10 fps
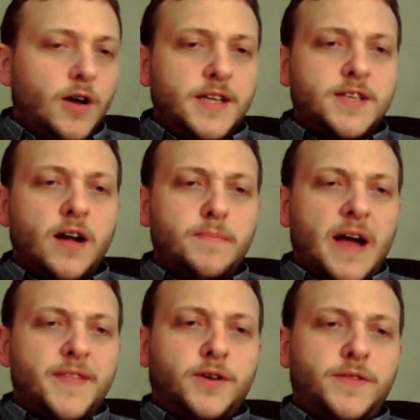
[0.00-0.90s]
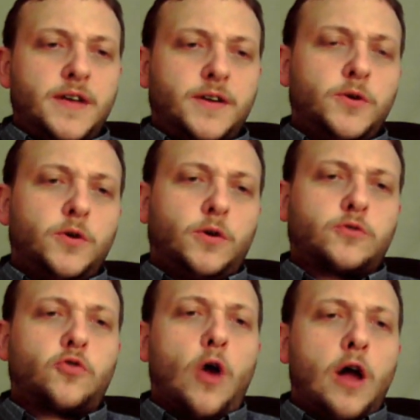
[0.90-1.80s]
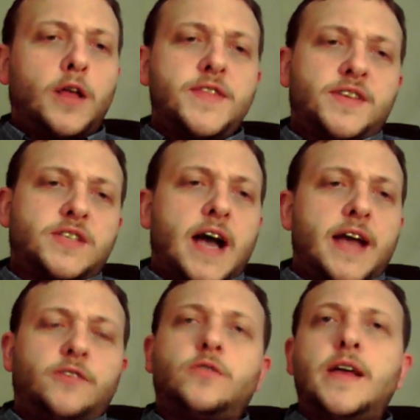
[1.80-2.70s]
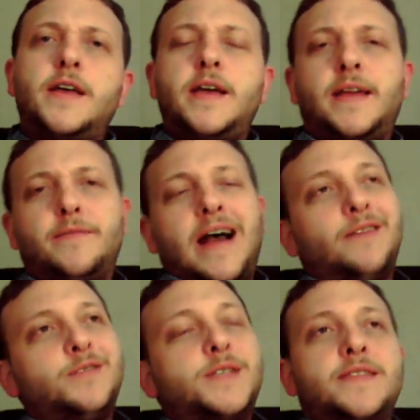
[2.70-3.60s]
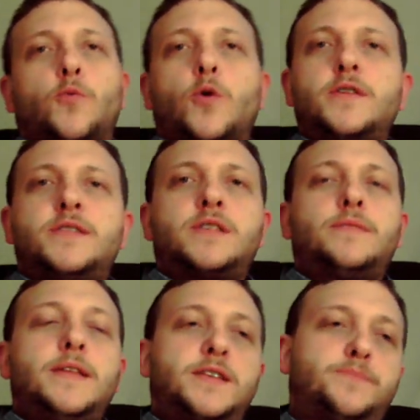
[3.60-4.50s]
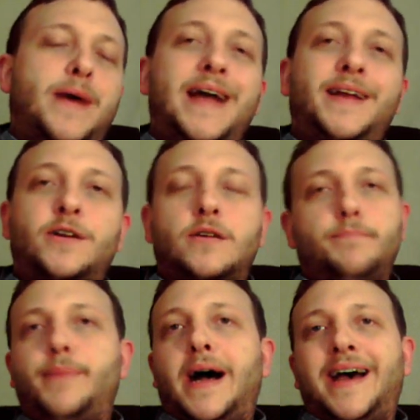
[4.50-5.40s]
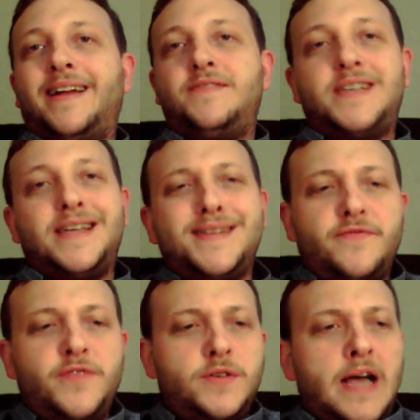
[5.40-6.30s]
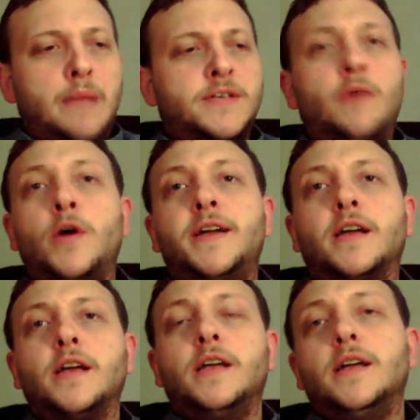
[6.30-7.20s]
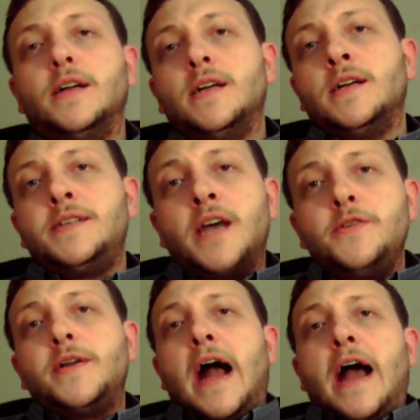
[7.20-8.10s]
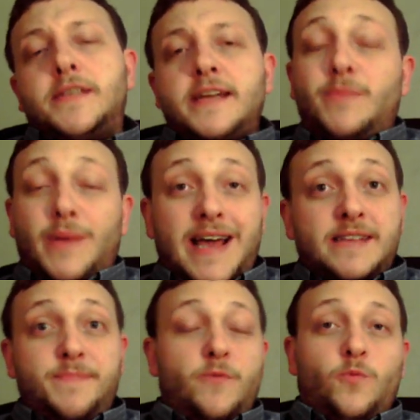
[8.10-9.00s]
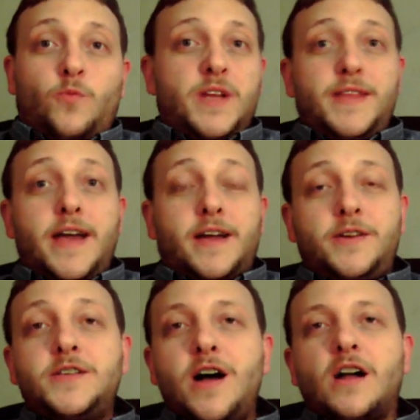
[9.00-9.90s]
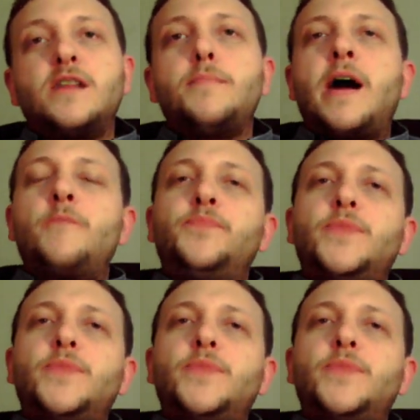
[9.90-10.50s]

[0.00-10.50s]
it's talking about the Google crawling the site, and I've said the words spider and bot. I've said this a few times, and I wanted to tell you guys. I had someone ask me, what in the heck are you talking about?